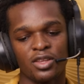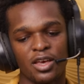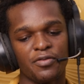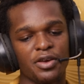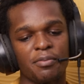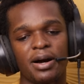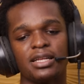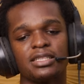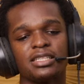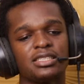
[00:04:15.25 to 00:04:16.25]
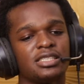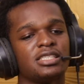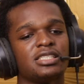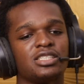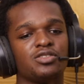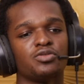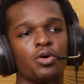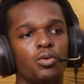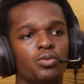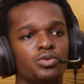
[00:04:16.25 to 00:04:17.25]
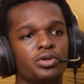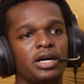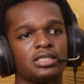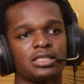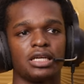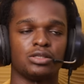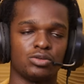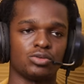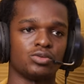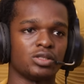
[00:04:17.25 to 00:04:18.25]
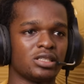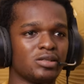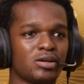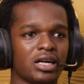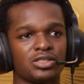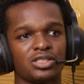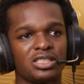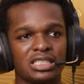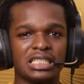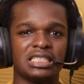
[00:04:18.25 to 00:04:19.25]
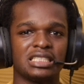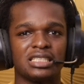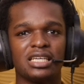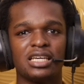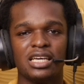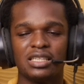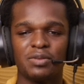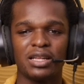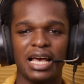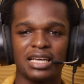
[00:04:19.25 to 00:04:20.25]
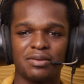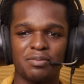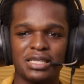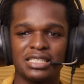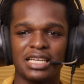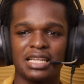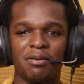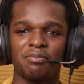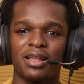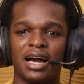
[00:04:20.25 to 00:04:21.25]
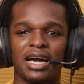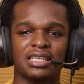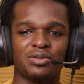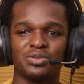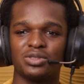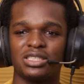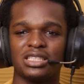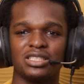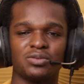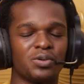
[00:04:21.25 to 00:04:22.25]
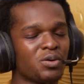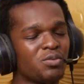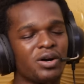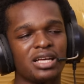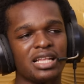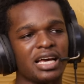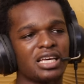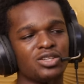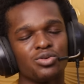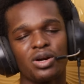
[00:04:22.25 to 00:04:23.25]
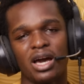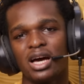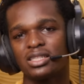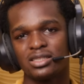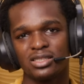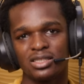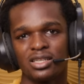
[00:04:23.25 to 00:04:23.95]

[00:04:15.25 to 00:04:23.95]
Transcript: If a man, this this is the role you are assigned to. You can't just change it. Not like me saying I'm black and I want to change to white. Like you can't